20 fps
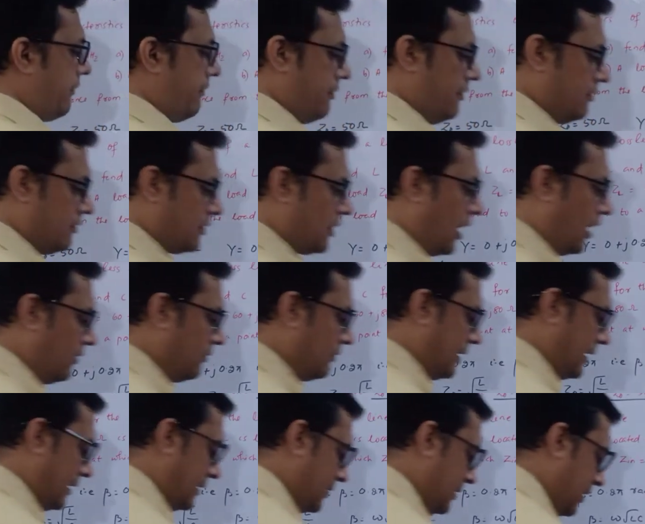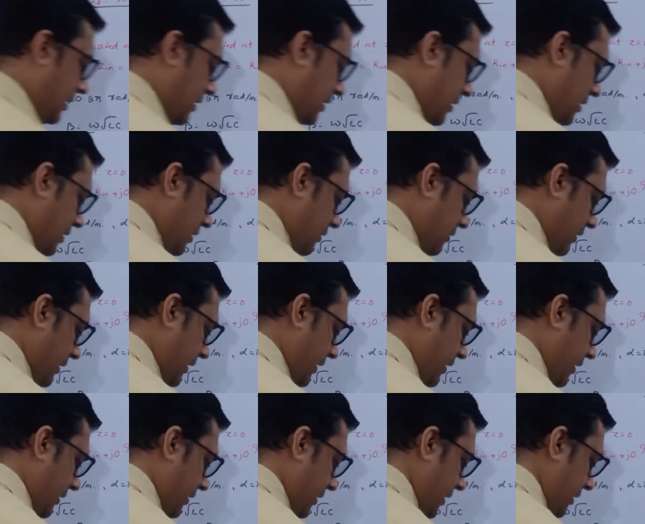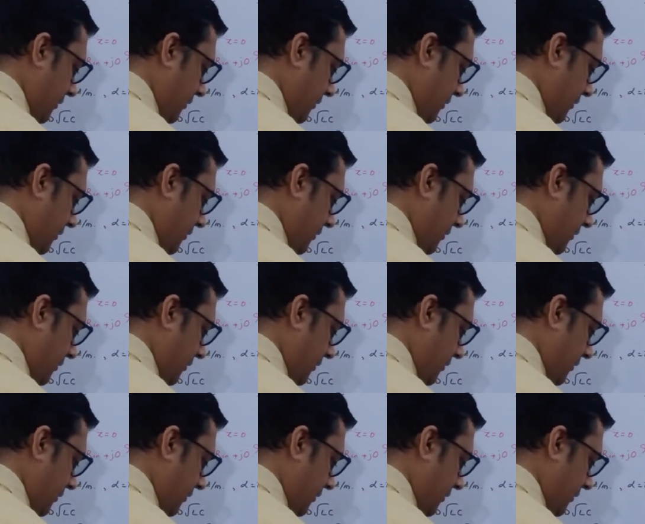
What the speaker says: you solve this, your inductive